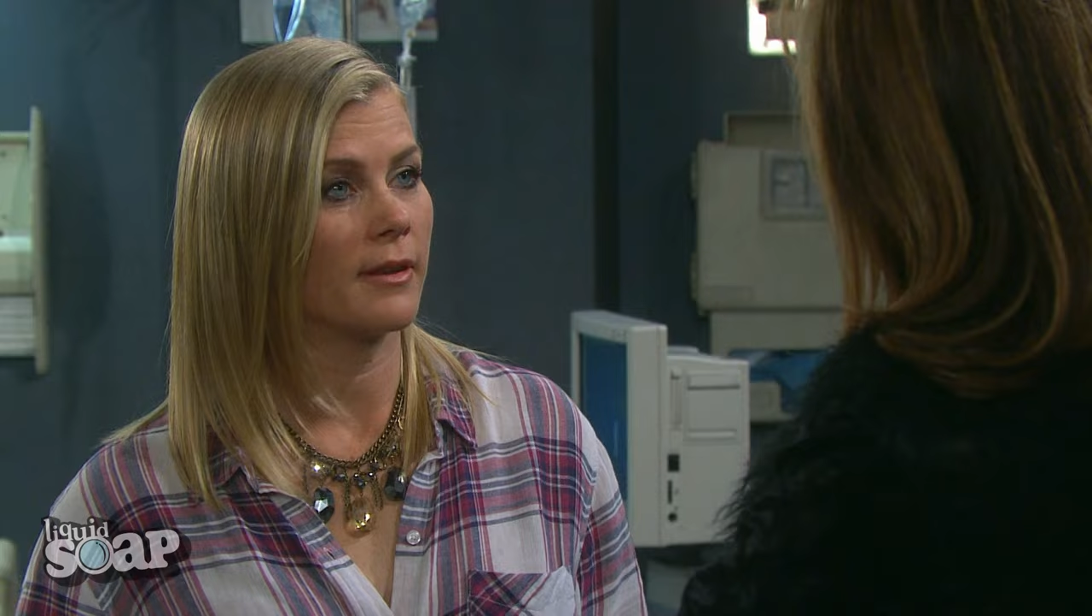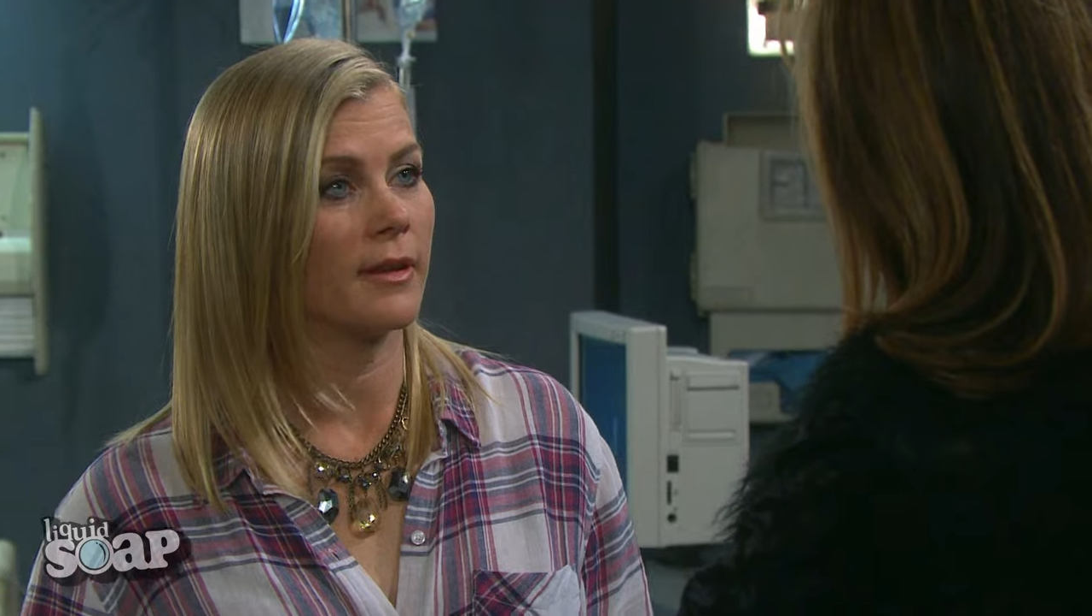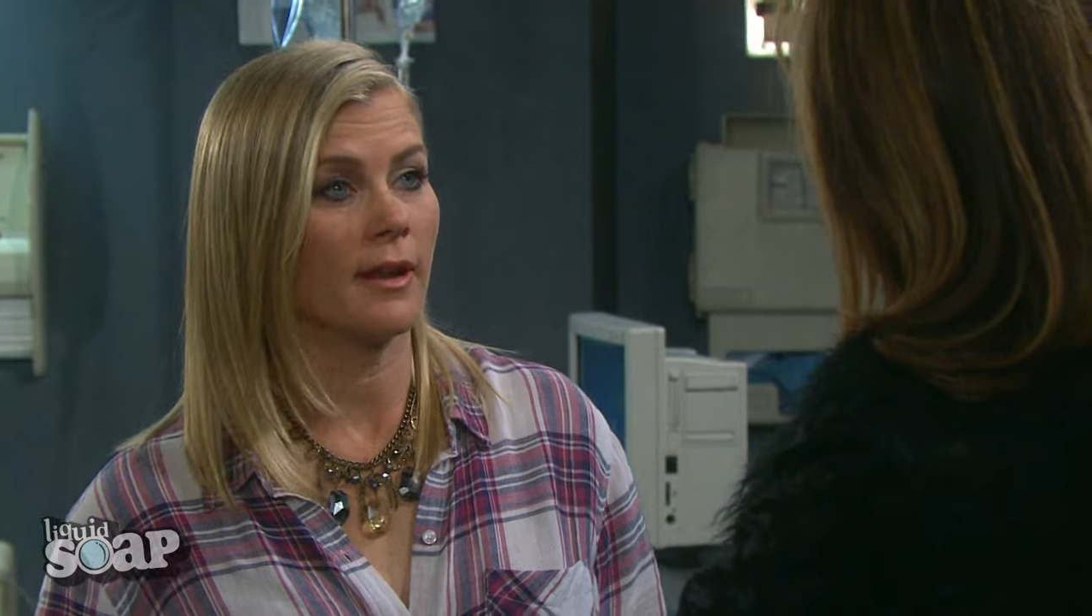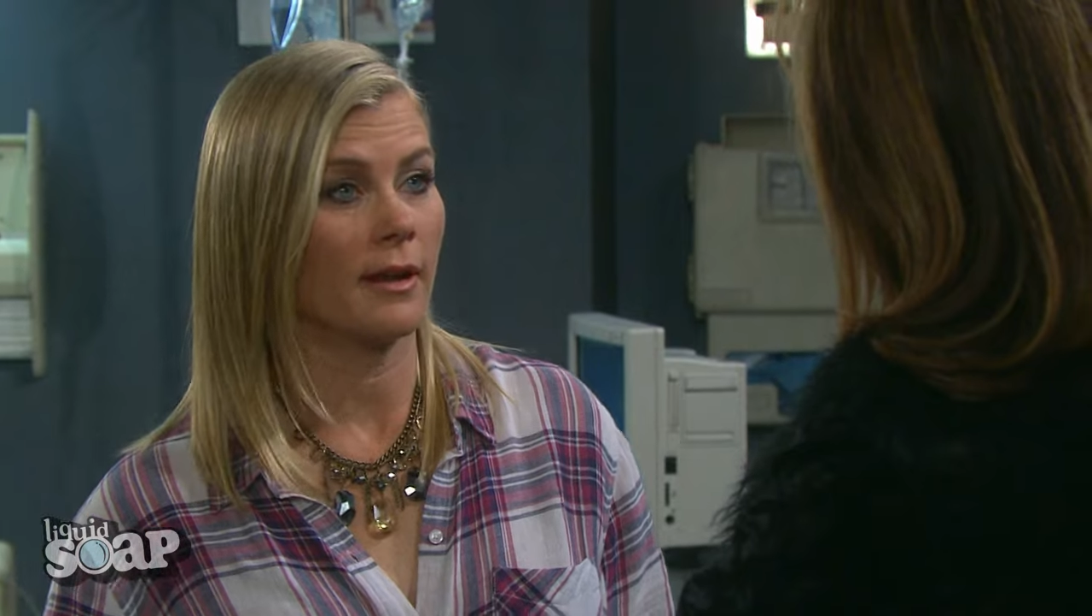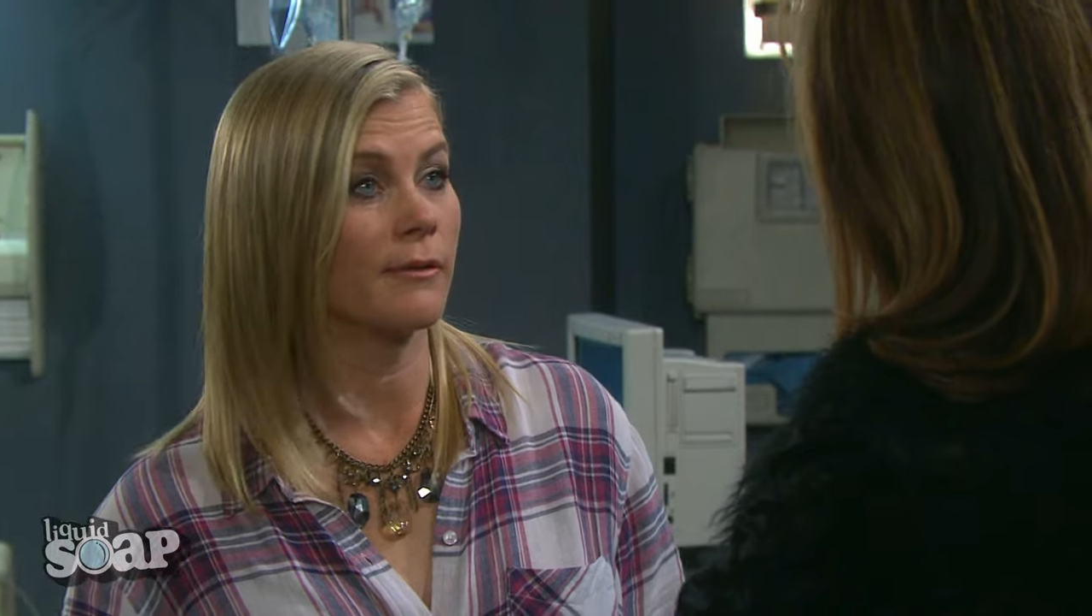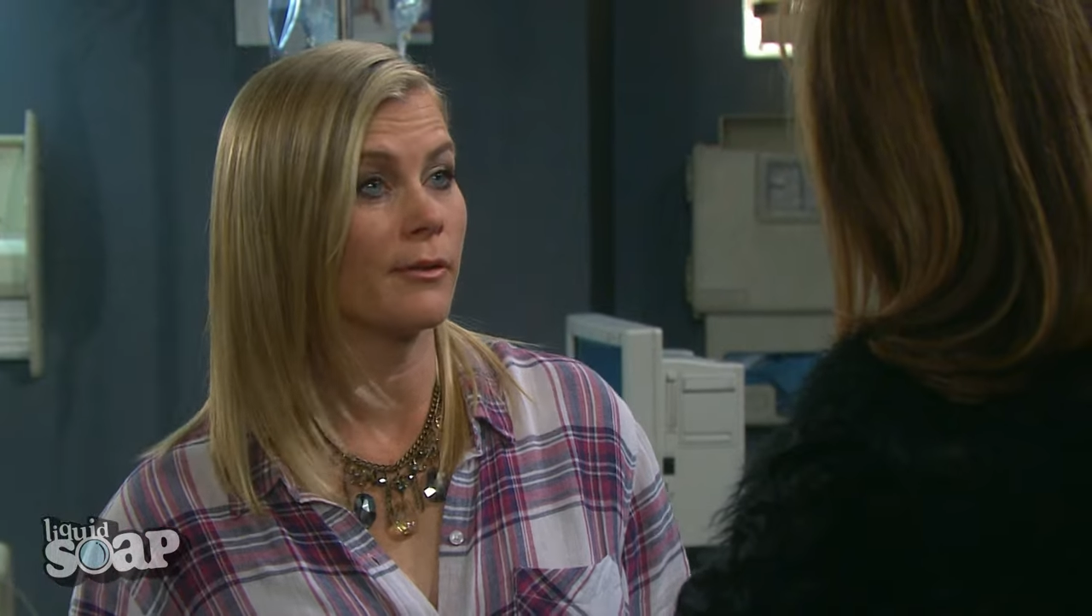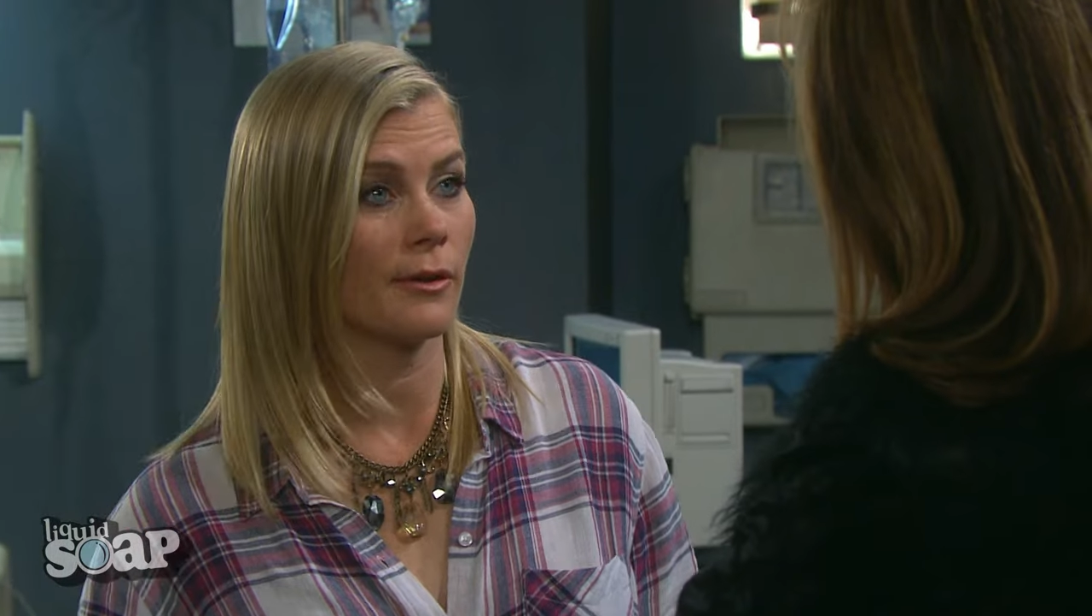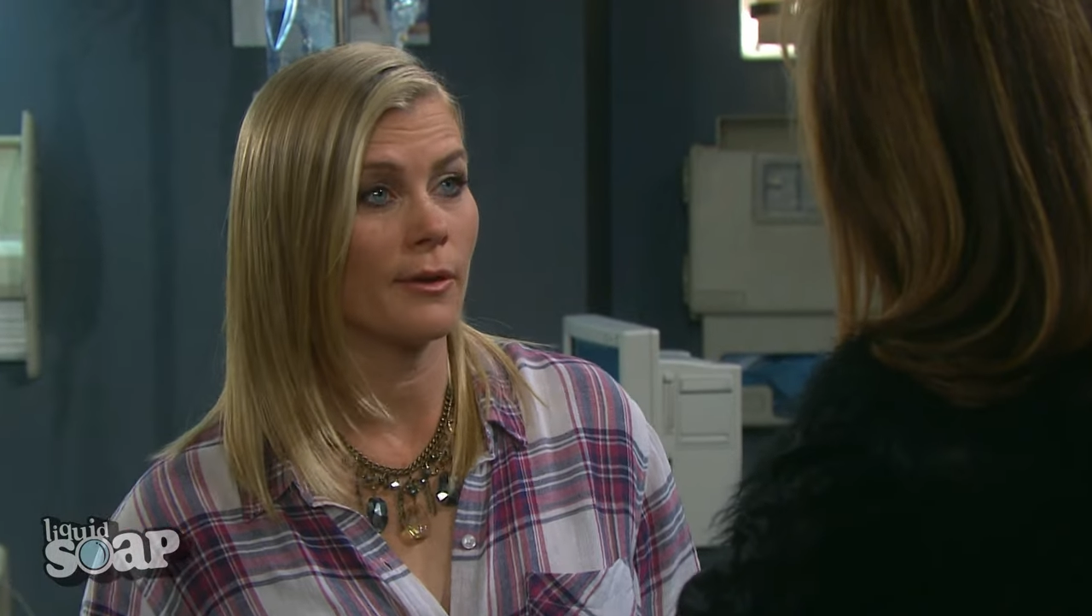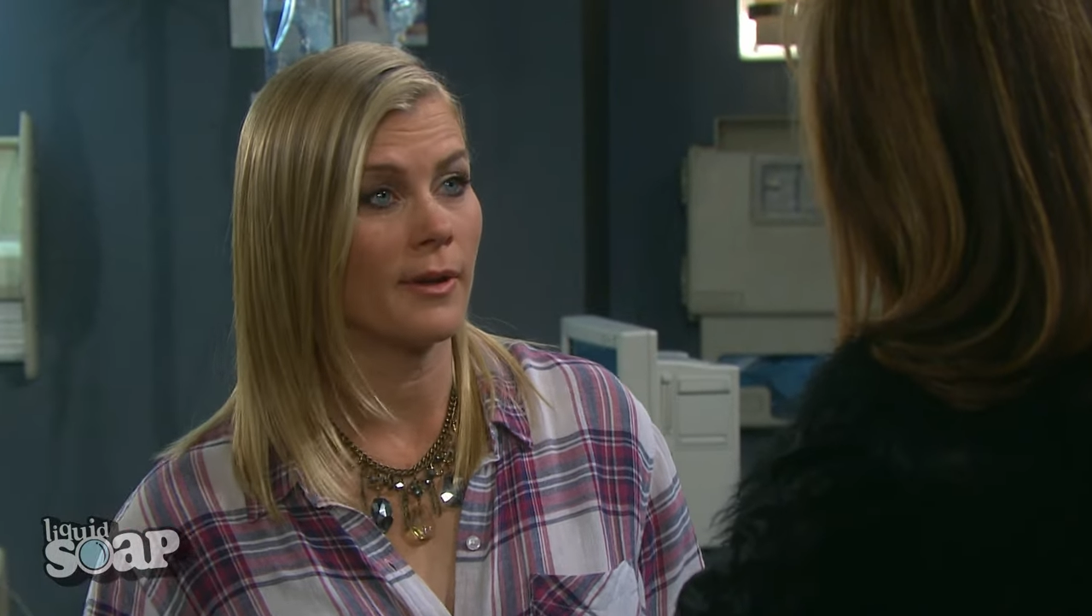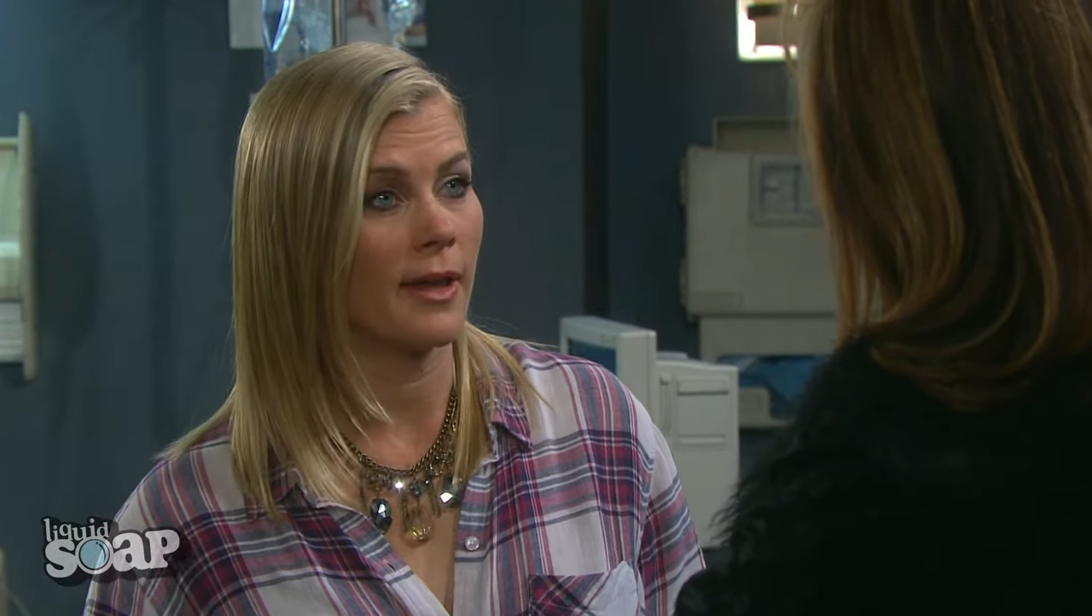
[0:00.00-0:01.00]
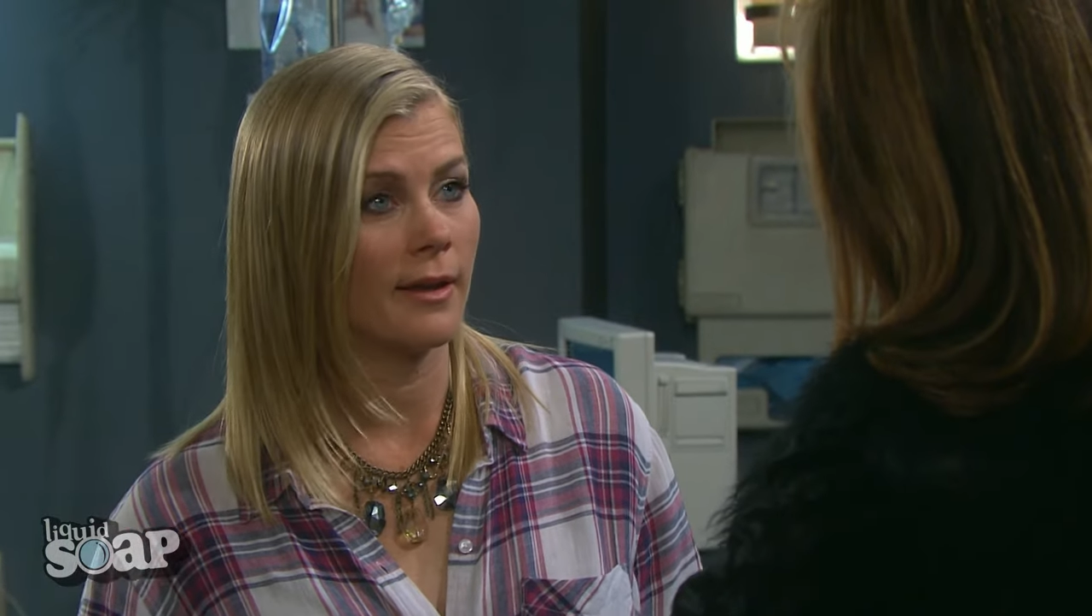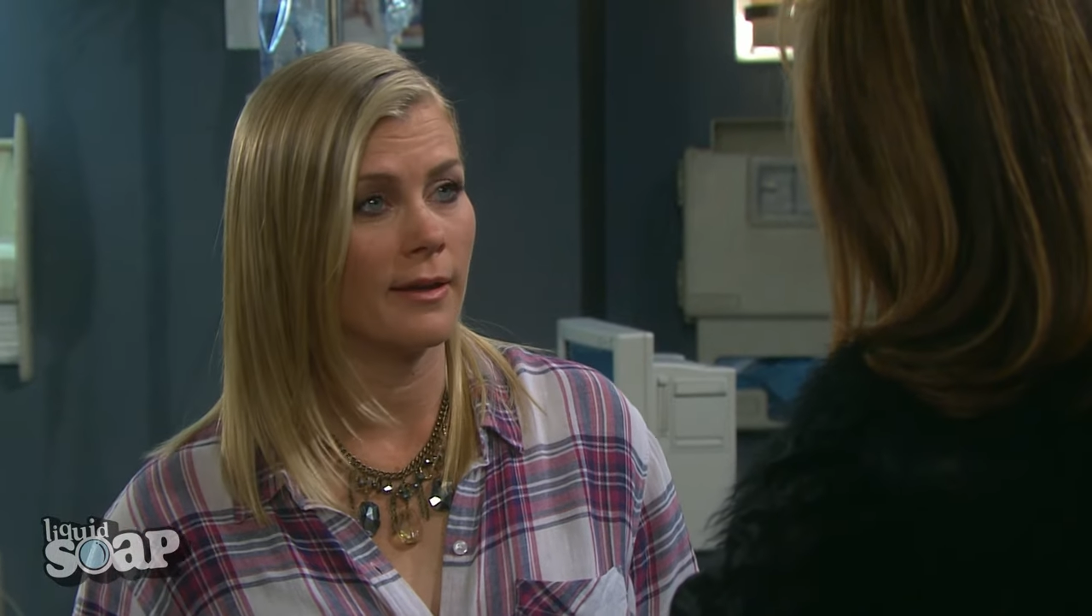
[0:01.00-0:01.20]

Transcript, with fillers: than out of her own head.